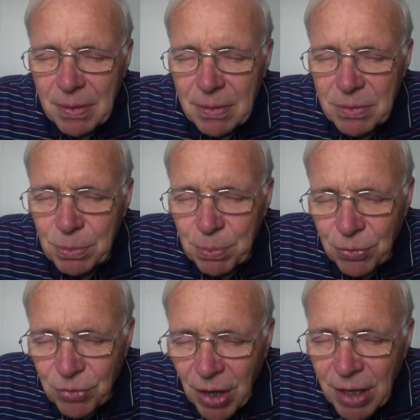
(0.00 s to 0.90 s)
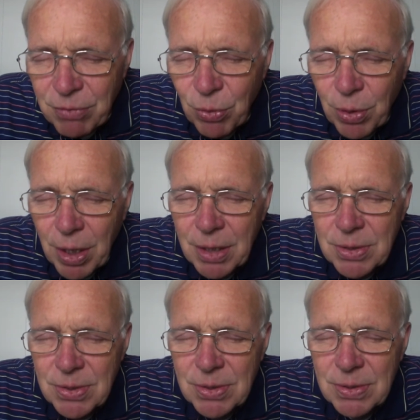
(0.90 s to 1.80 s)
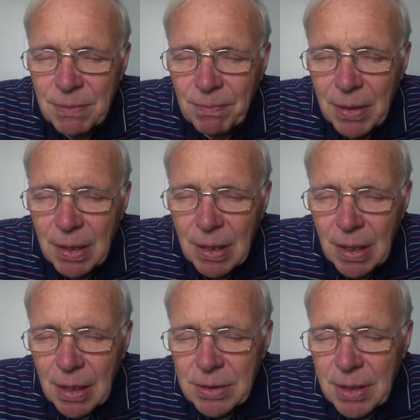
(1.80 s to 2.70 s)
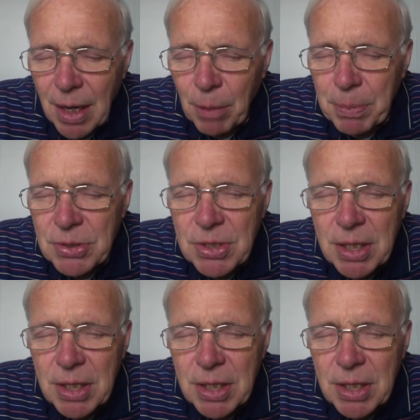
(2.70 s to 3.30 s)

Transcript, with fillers: to provide for us, to help us to